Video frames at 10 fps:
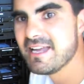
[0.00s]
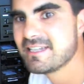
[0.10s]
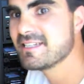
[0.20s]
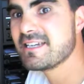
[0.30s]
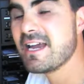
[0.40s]

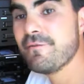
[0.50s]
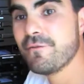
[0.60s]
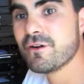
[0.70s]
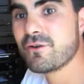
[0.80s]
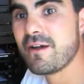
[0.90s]
it's the same
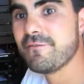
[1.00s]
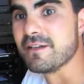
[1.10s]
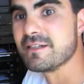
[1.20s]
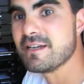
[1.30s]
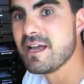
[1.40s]
for
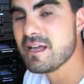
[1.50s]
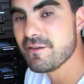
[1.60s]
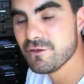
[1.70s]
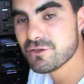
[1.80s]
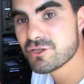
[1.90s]
graphics. If you